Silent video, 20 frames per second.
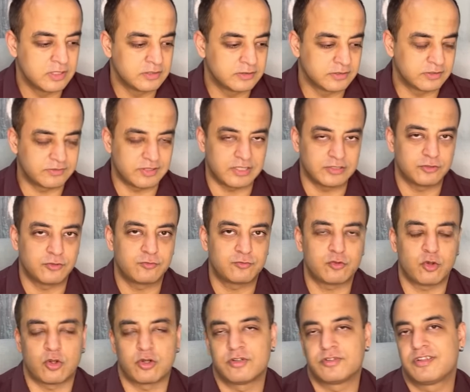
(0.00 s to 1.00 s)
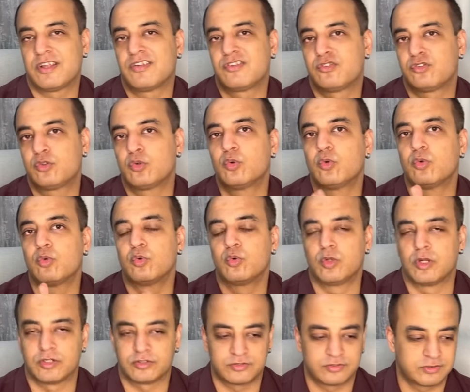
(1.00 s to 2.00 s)
The sign of Taurus has two
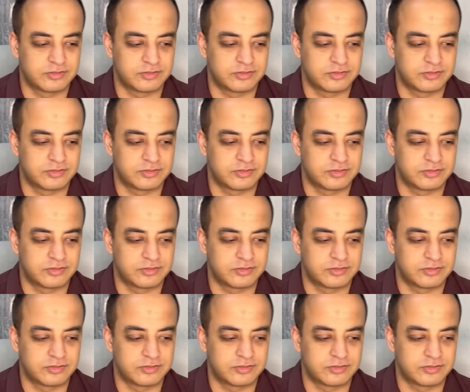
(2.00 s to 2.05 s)
rulers.